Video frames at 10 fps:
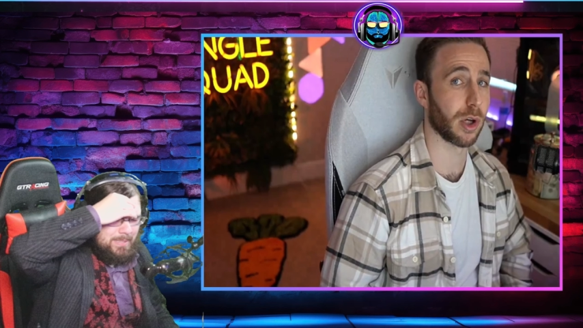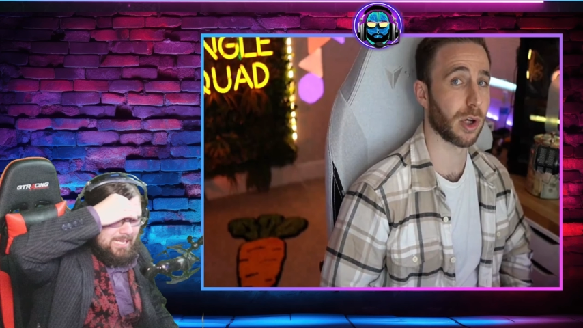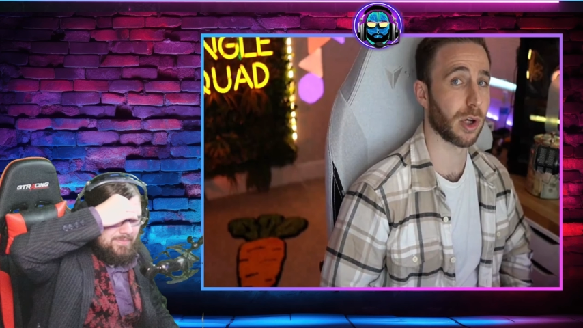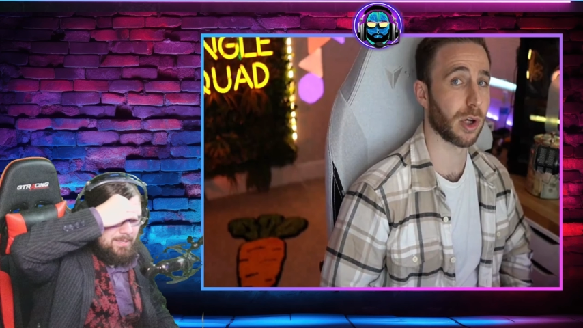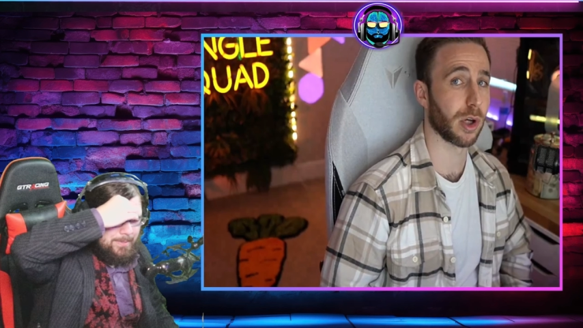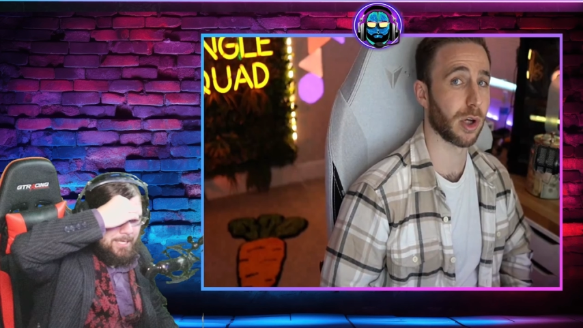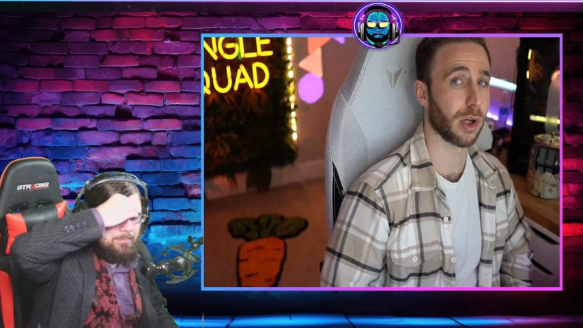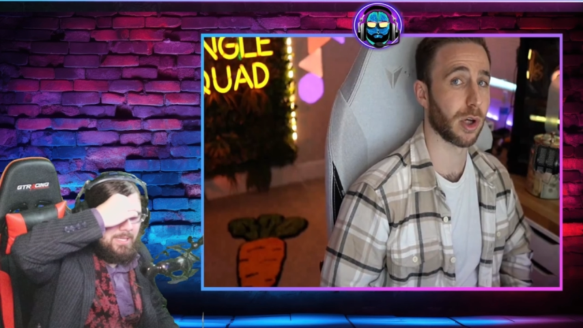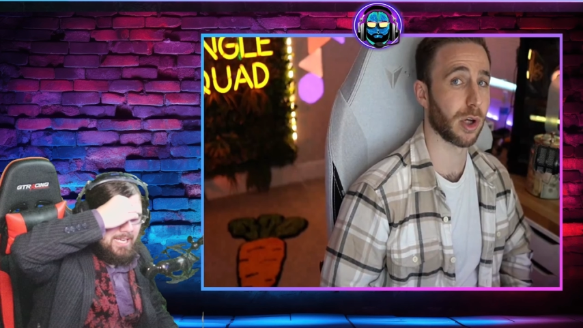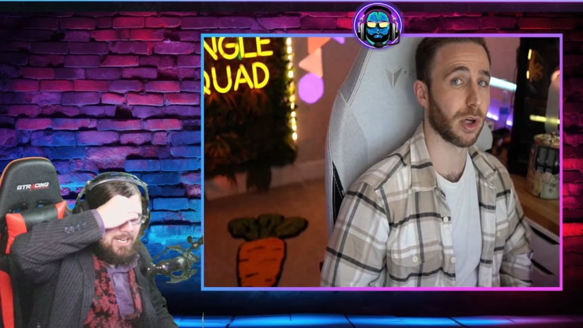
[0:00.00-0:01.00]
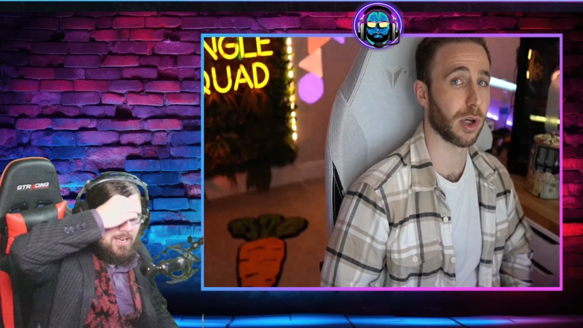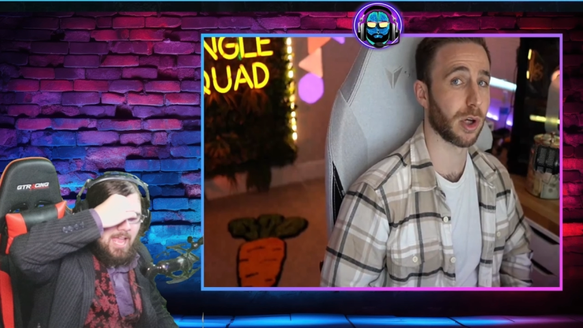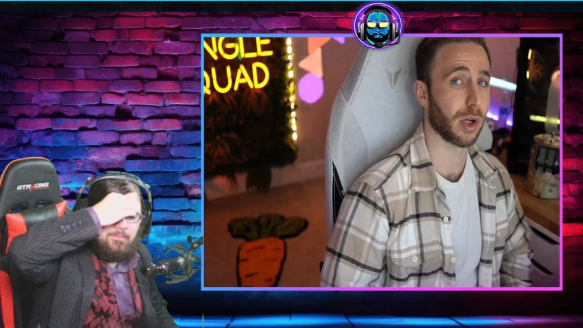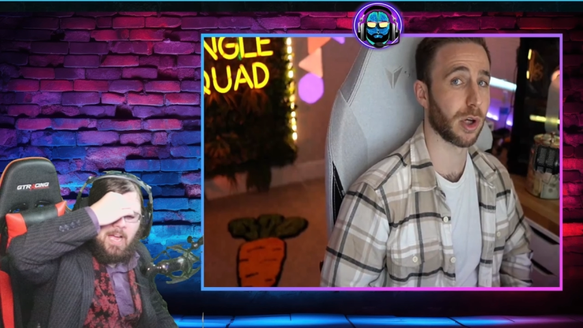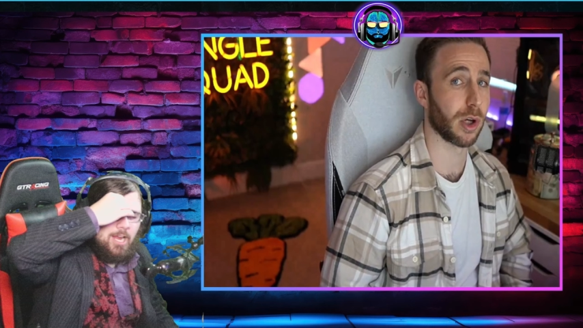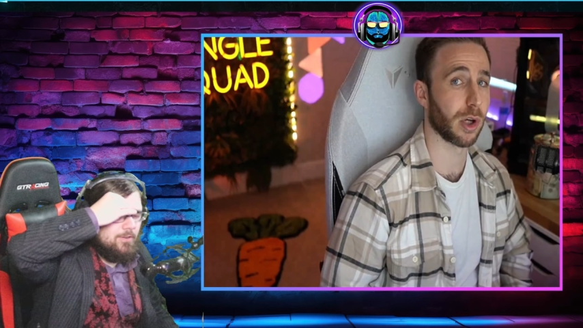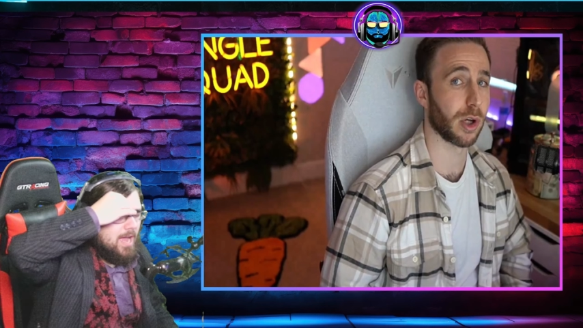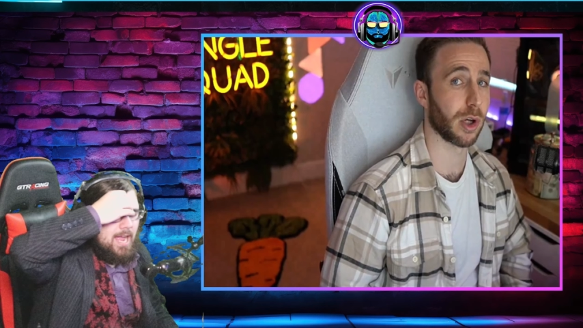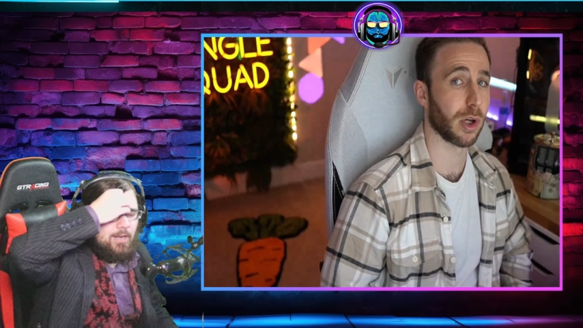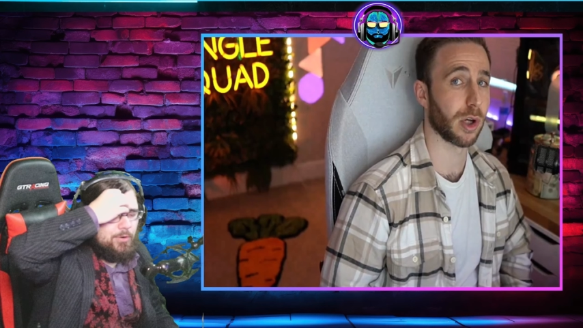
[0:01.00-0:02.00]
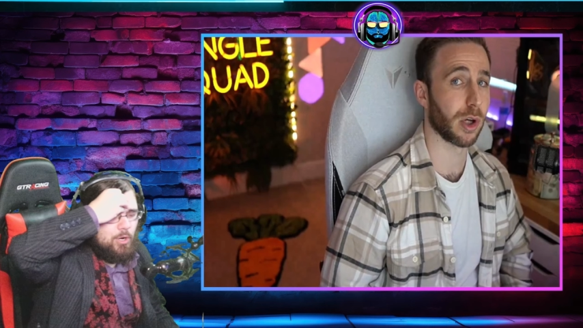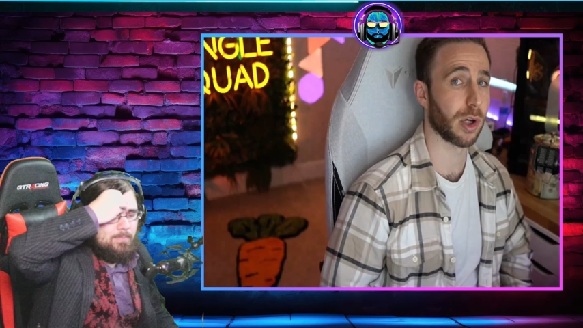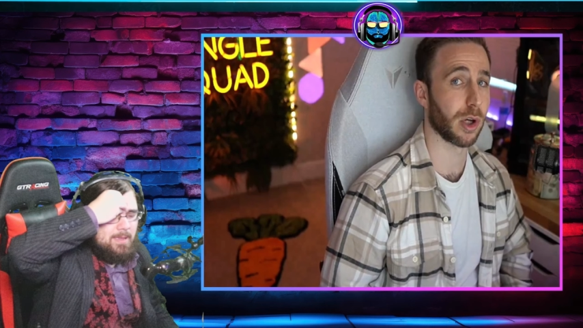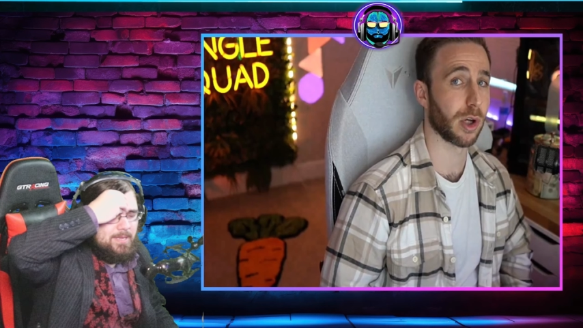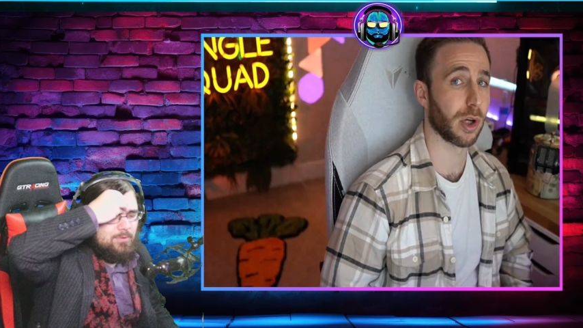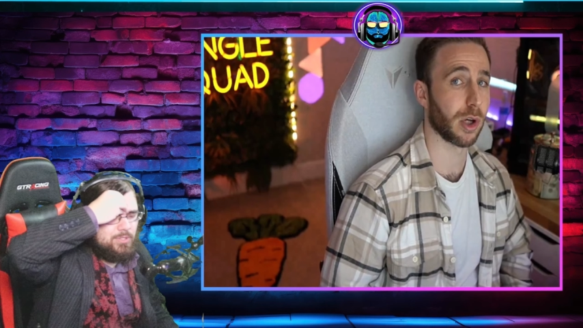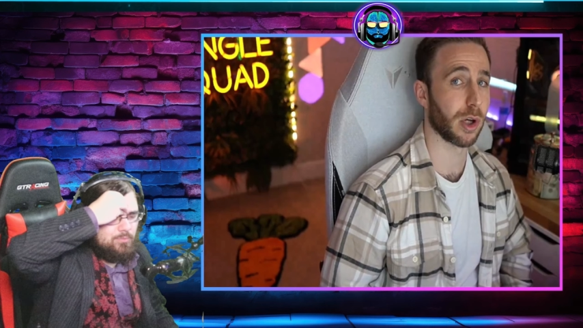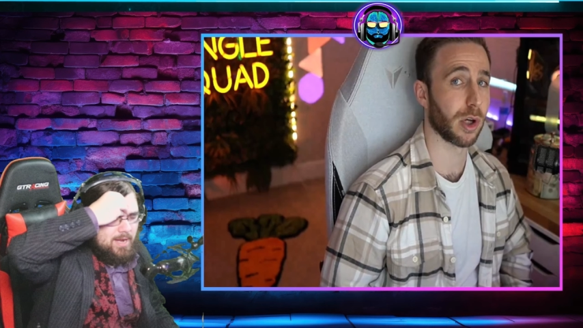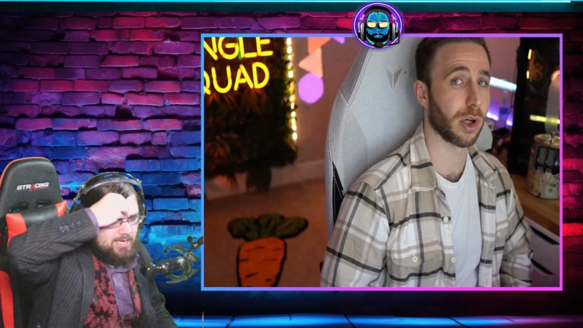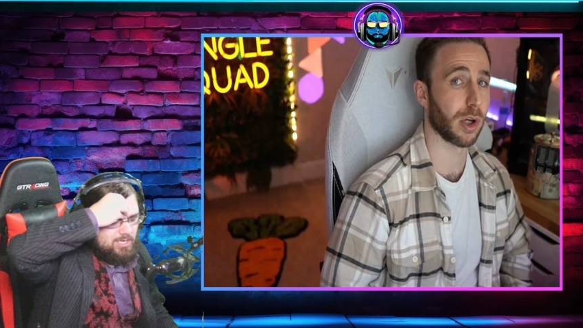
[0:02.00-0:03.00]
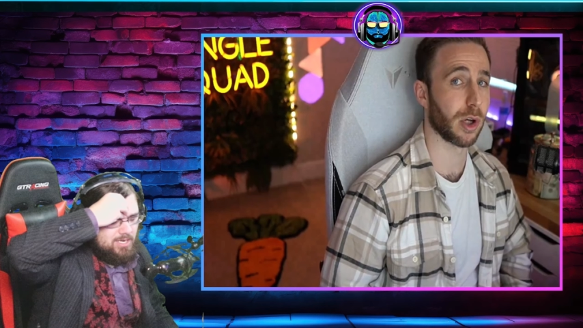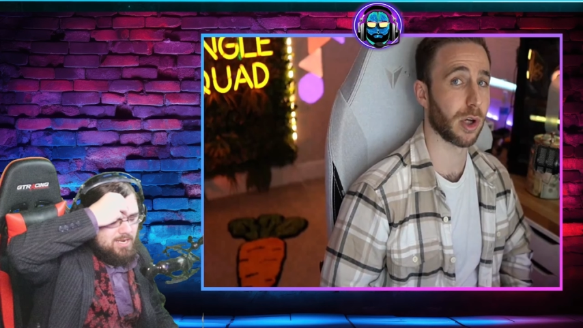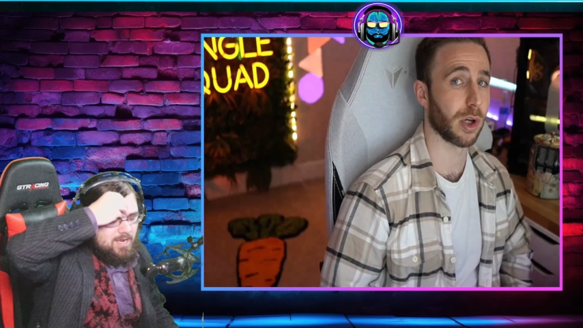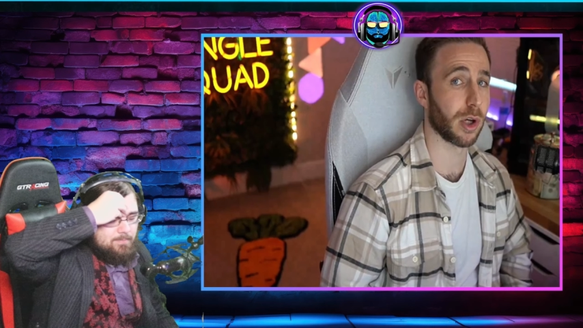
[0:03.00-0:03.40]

Speaker 1: PvP player. If I, I don't know, maybe he was a raider.